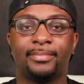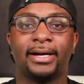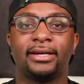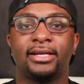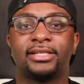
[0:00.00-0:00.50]

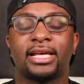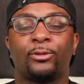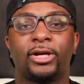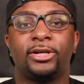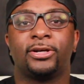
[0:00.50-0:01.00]
but it's
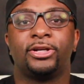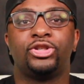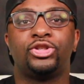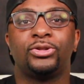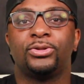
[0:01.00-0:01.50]
like, what are you going
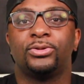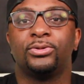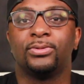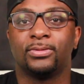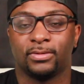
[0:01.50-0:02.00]
to
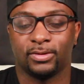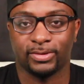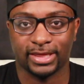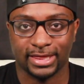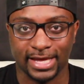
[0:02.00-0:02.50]
do
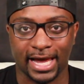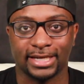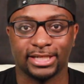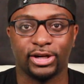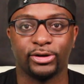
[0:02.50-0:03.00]
with
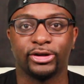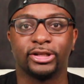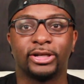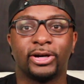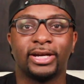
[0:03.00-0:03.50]
that? You know, you're
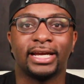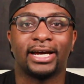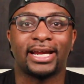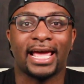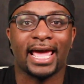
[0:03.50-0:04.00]
learning
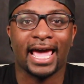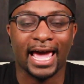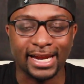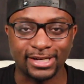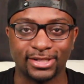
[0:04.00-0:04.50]
how to
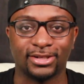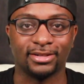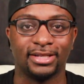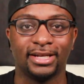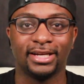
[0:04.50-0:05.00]

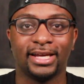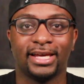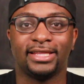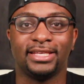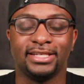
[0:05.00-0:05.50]
handle
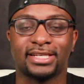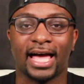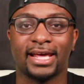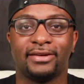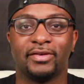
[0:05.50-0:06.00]
these
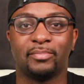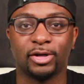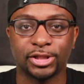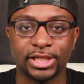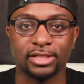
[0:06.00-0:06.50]
kind of
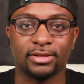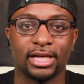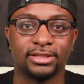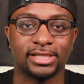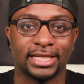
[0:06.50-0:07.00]
emotions
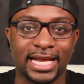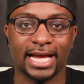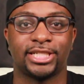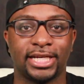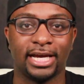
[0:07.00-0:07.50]
without just
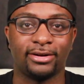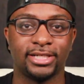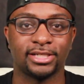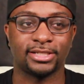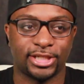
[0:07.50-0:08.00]
lashing out
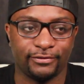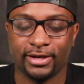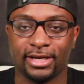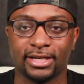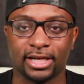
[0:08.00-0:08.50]
and just
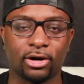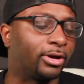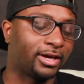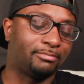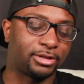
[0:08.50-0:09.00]
giving in, like,
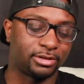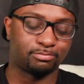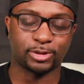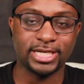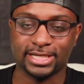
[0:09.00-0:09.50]
okay, I'm just gonna
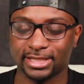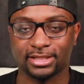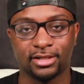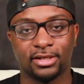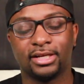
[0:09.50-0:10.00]
break
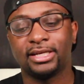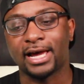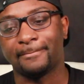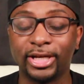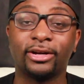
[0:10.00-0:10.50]
it.
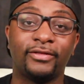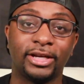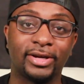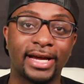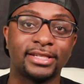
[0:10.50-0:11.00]
Yeah, really good
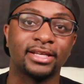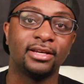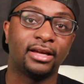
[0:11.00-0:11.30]
video, guys.